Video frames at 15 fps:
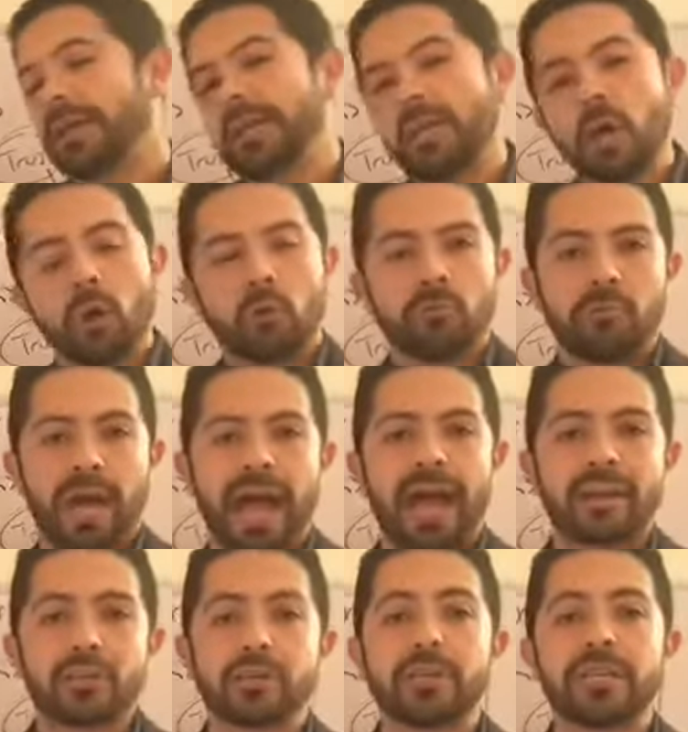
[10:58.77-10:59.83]
No,
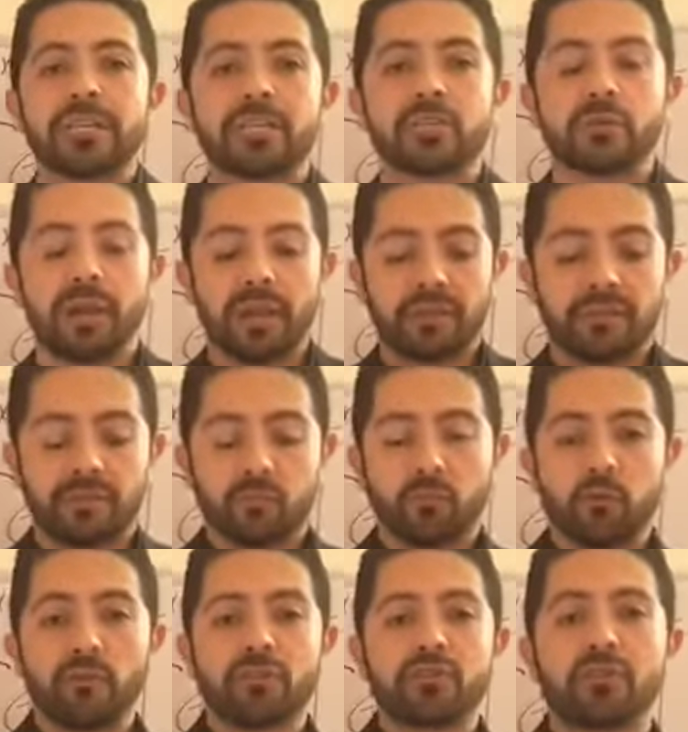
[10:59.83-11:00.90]
actually strength
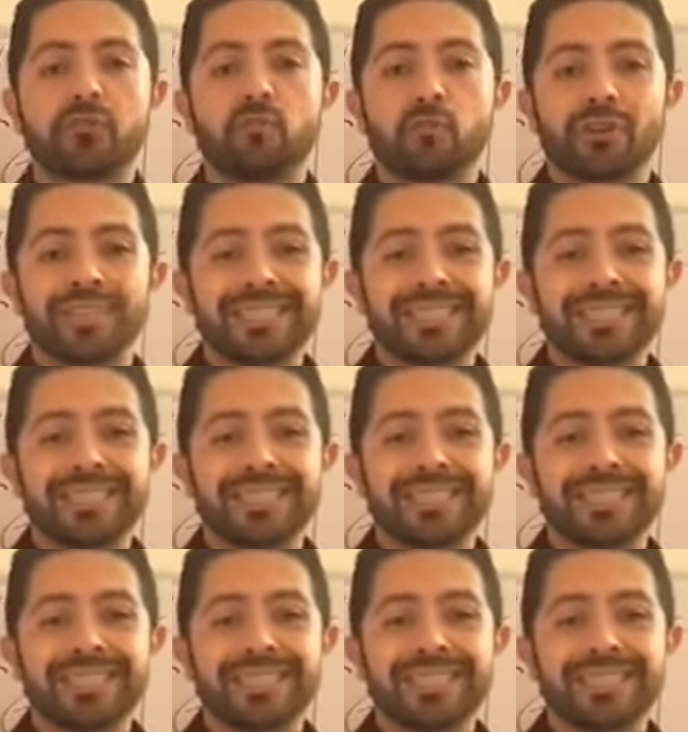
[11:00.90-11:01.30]
sort of works